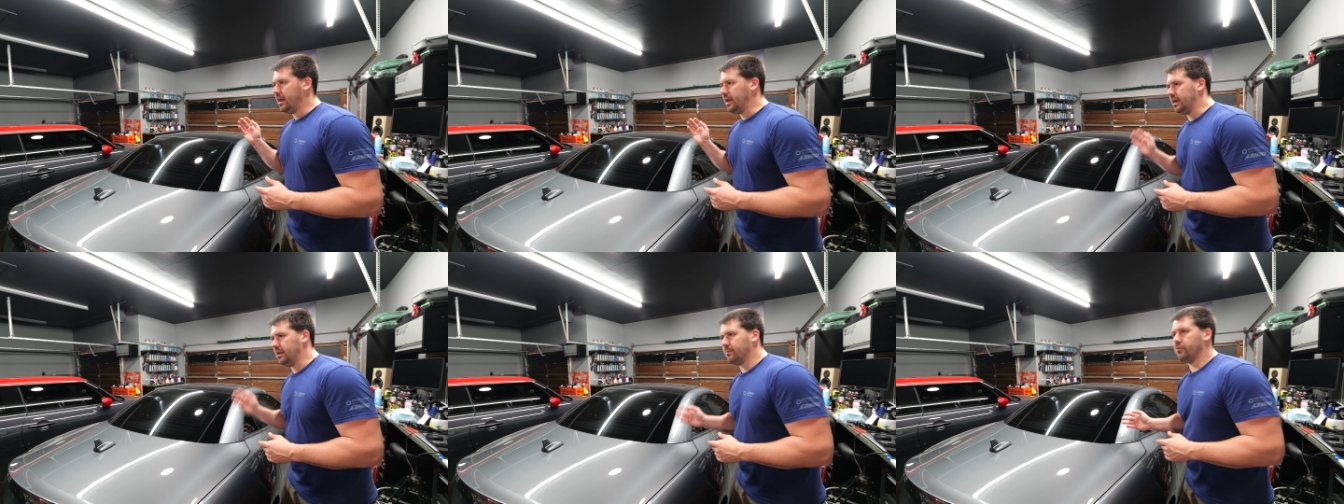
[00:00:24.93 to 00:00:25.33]

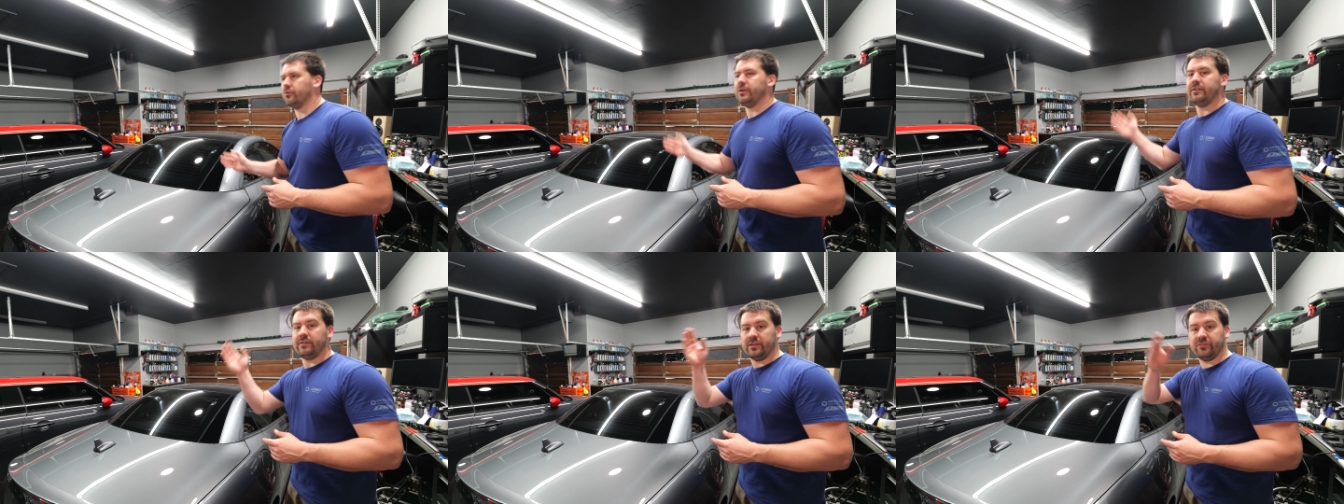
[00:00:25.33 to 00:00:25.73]
and
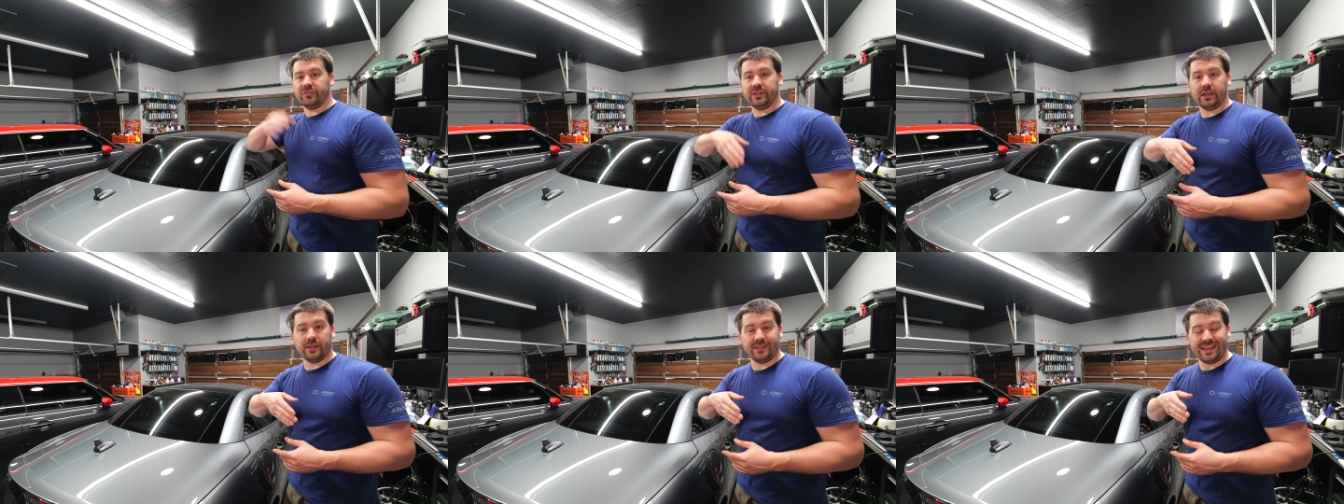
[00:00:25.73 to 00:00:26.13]

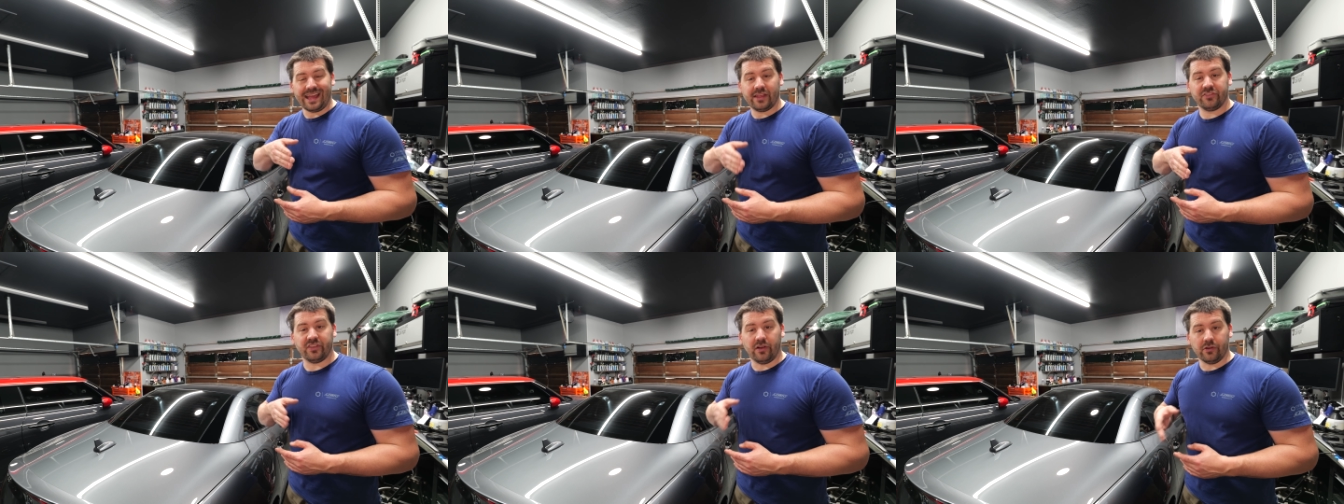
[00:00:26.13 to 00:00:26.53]
previously on the
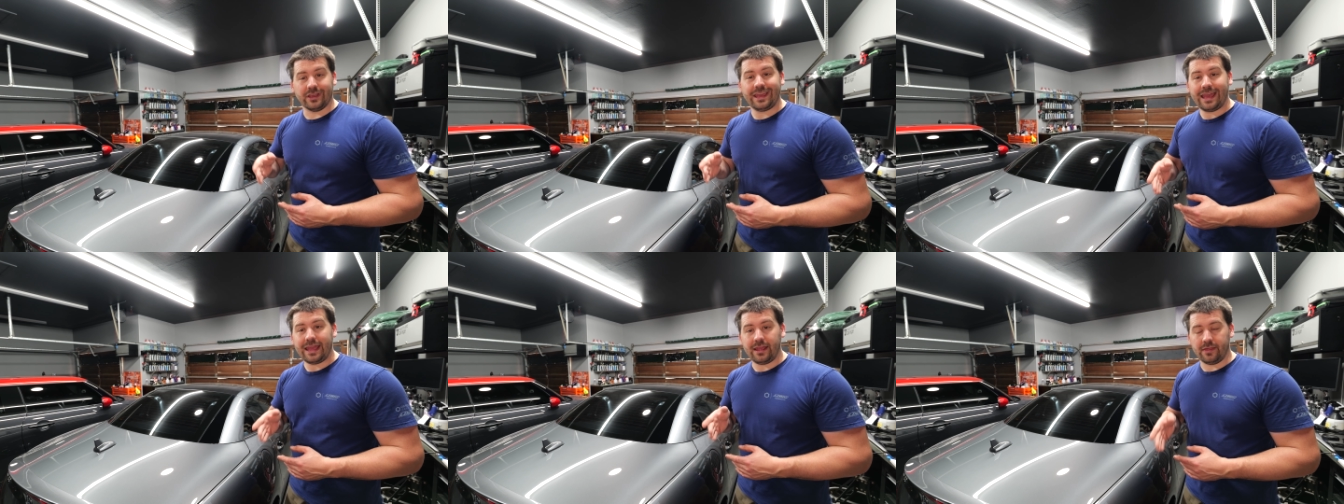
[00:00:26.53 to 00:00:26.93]

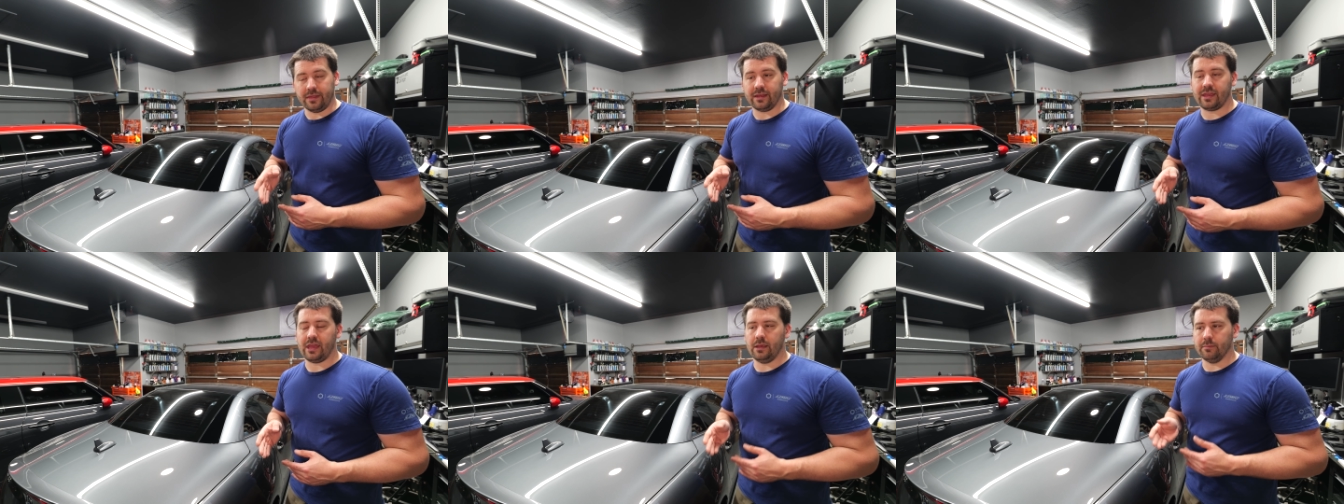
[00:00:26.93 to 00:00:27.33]
SLK
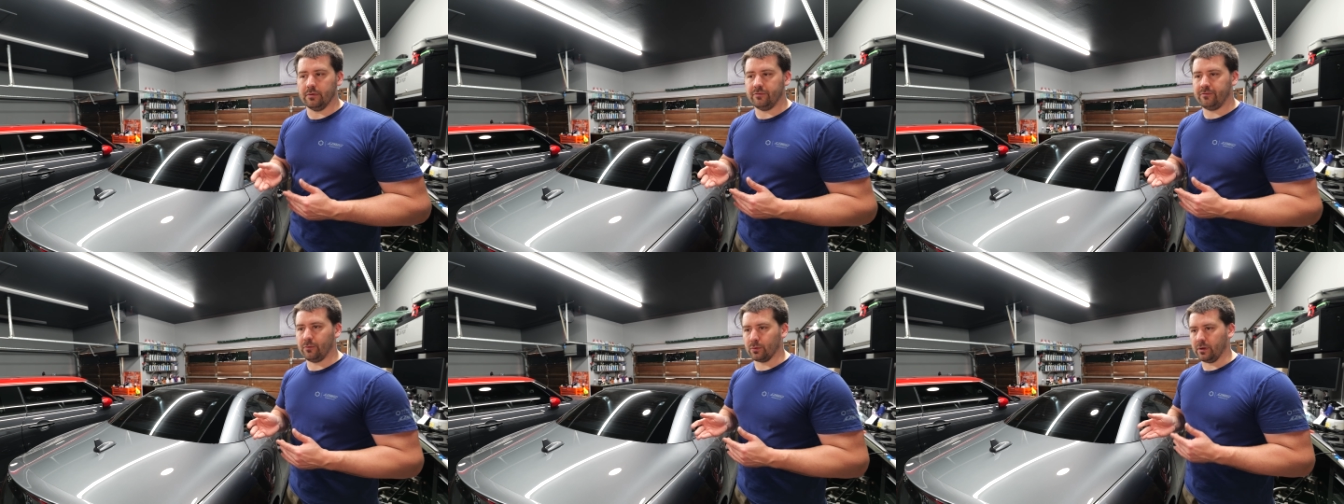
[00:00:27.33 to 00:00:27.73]
that came
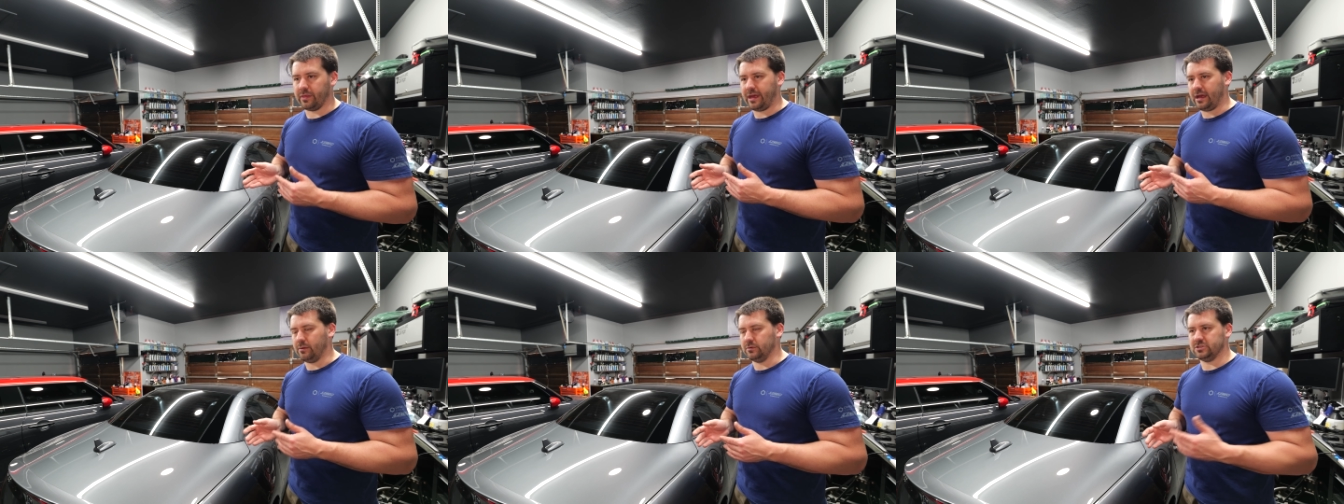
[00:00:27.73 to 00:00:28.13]
before that,